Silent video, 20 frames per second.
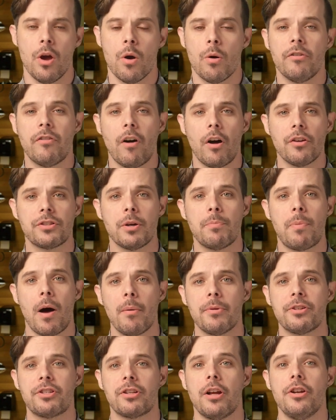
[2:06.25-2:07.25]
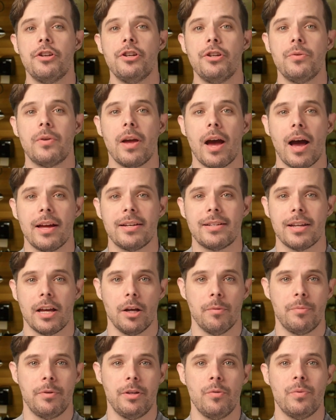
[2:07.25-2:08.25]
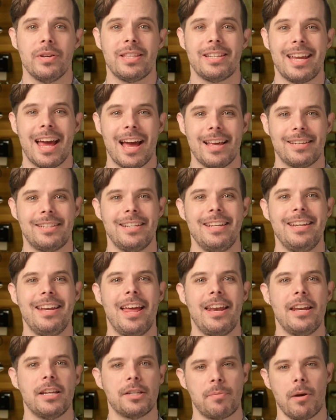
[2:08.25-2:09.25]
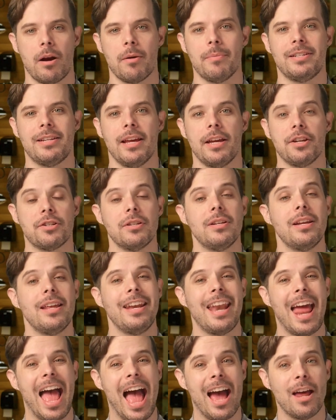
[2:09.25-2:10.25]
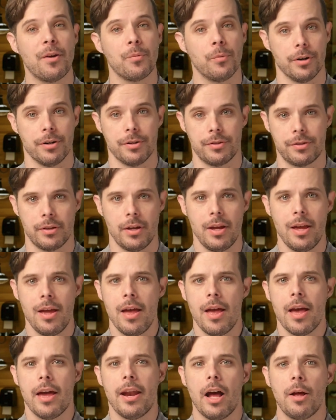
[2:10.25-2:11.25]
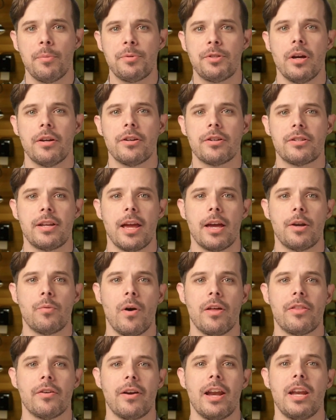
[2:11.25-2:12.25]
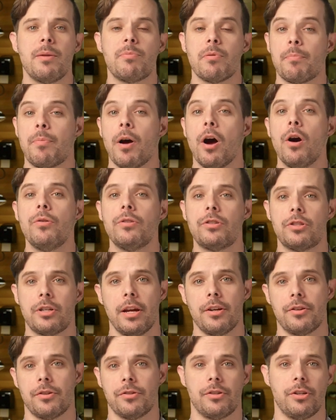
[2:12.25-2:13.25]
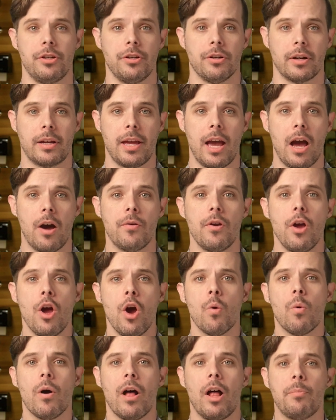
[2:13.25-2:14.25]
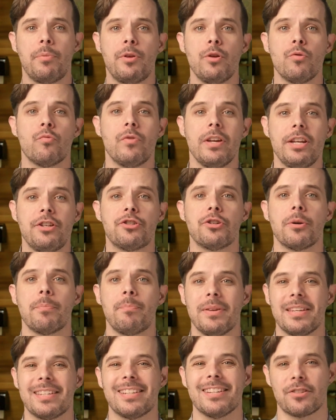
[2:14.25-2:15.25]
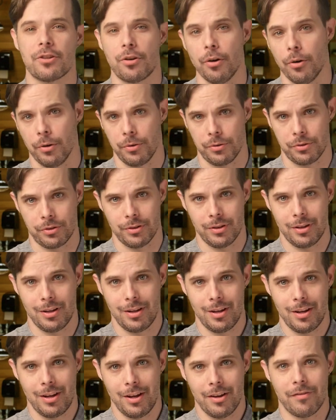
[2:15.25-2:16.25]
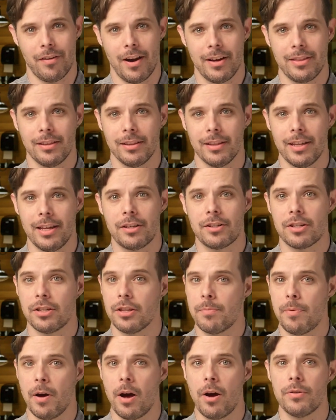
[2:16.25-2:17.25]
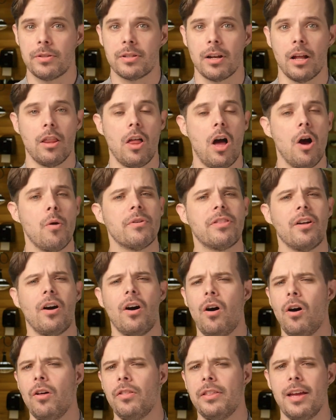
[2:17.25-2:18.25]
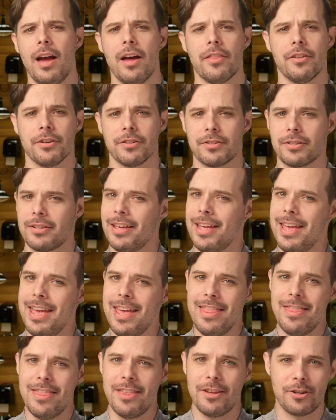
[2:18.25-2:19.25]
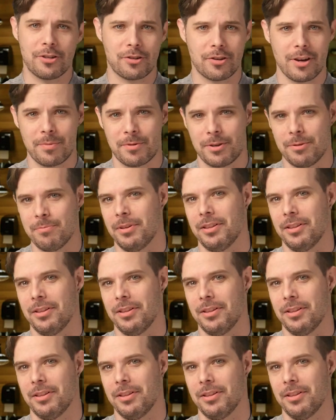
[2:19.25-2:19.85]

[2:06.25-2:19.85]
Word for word: We've also published a new guide to help you with testing and experimentation in AdWords. It helps you understand whether any proposed changes to your account will help you reach your business goals. Find the link to the post along with all the others in the description